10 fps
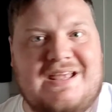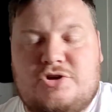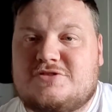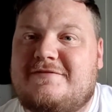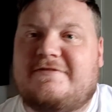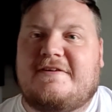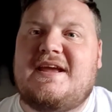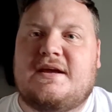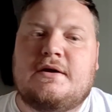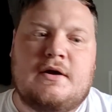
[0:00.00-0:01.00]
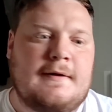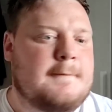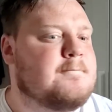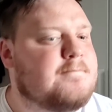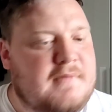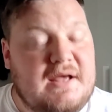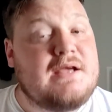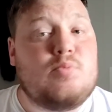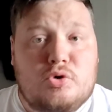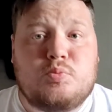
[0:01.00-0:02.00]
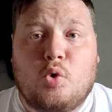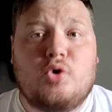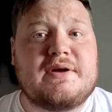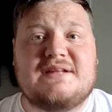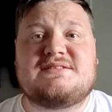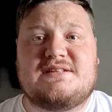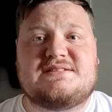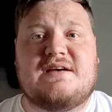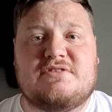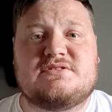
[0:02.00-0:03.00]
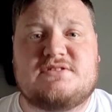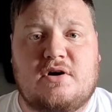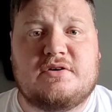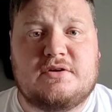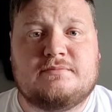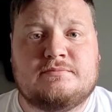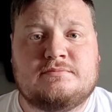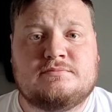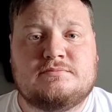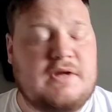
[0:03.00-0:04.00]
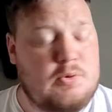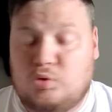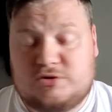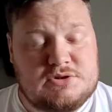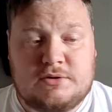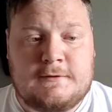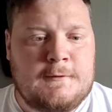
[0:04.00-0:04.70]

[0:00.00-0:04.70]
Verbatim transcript: he doesn't fit. He would walk into this Everton side. He would.